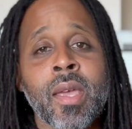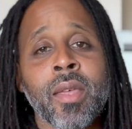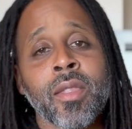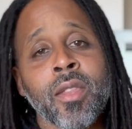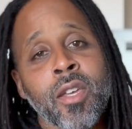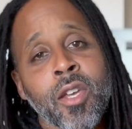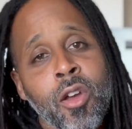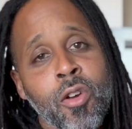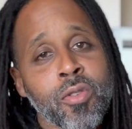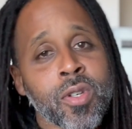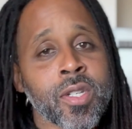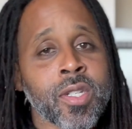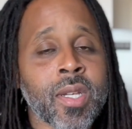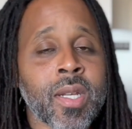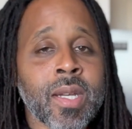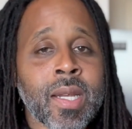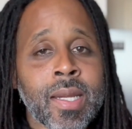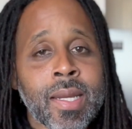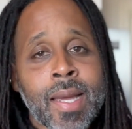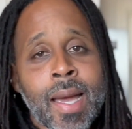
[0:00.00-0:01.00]
the coach is going
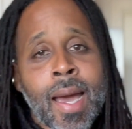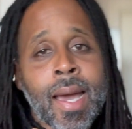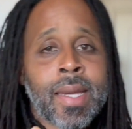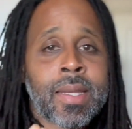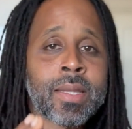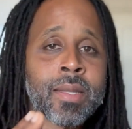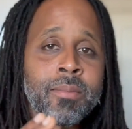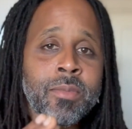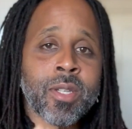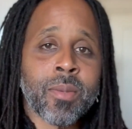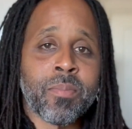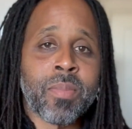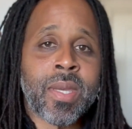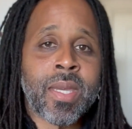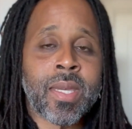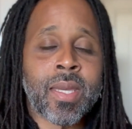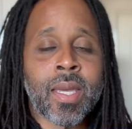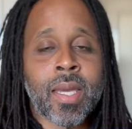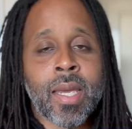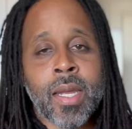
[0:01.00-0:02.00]
to guide them to
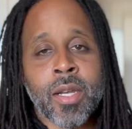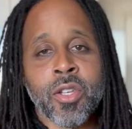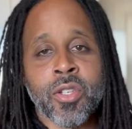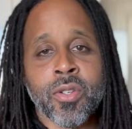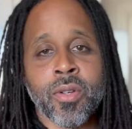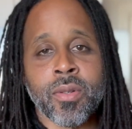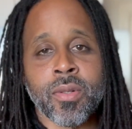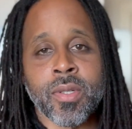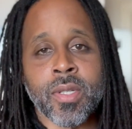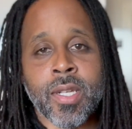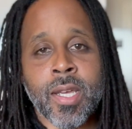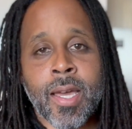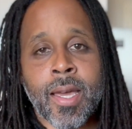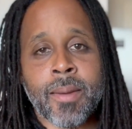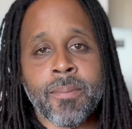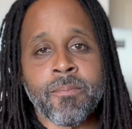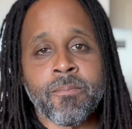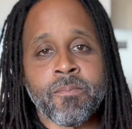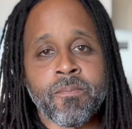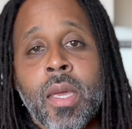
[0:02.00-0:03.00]
peaking at a certain time.